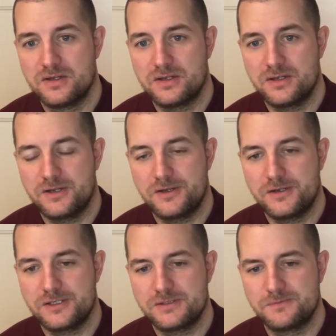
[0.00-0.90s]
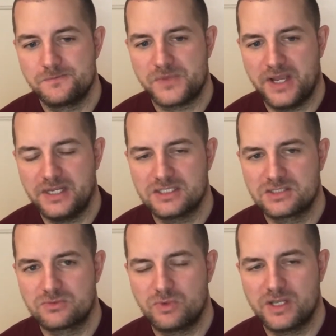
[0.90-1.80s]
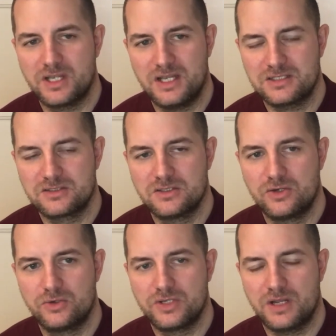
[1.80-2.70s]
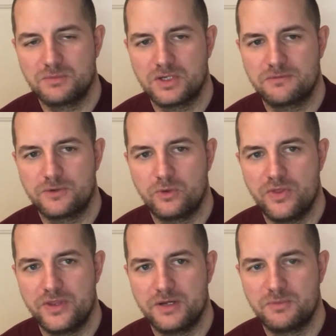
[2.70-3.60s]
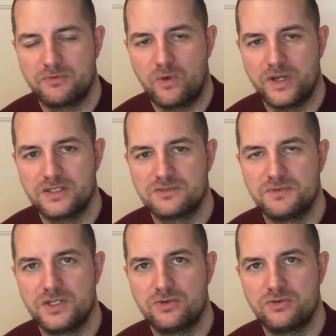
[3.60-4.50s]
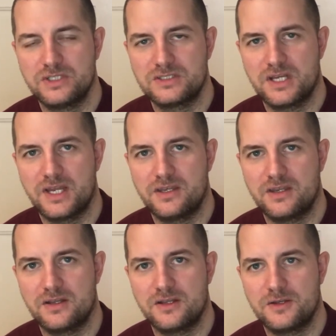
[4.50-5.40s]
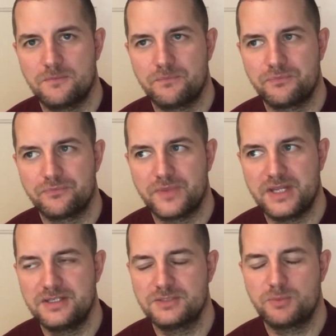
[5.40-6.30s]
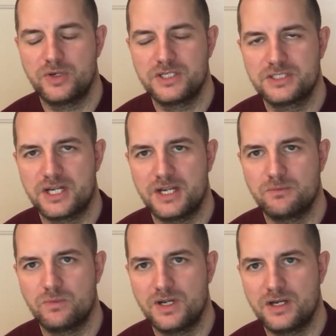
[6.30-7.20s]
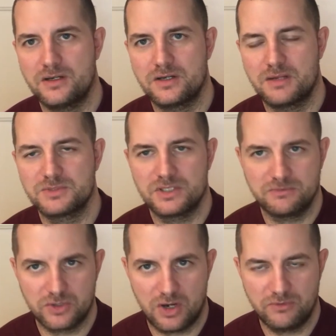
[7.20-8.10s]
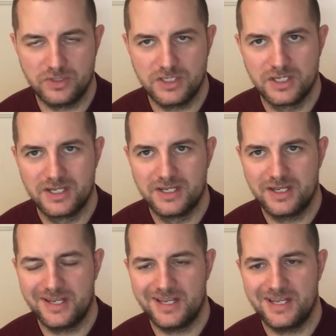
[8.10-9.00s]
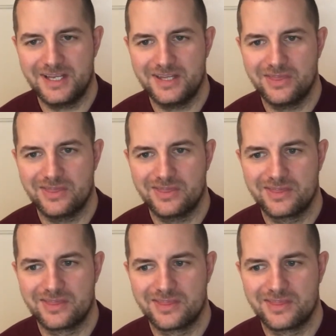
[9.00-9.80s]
I guess one of the last note I'm gonna throw in there before I end this video is that at this point in time where I'm still recovering and